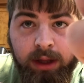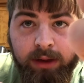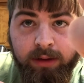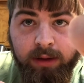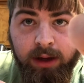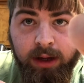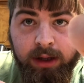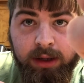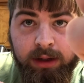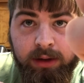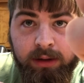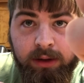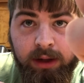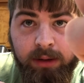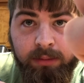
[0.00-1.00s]
side, you can
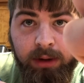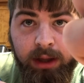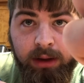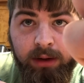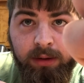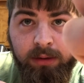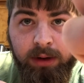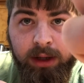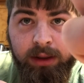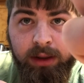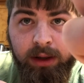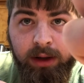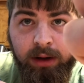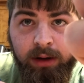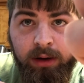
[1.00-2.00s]
see it better right
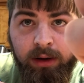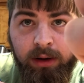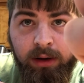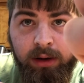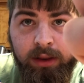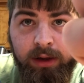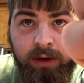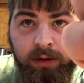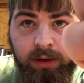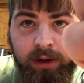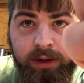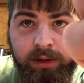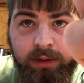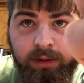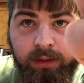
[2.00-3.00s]
there on the green
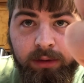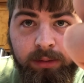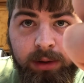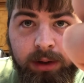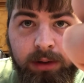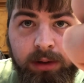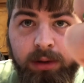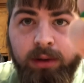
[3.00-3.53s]
a little bit.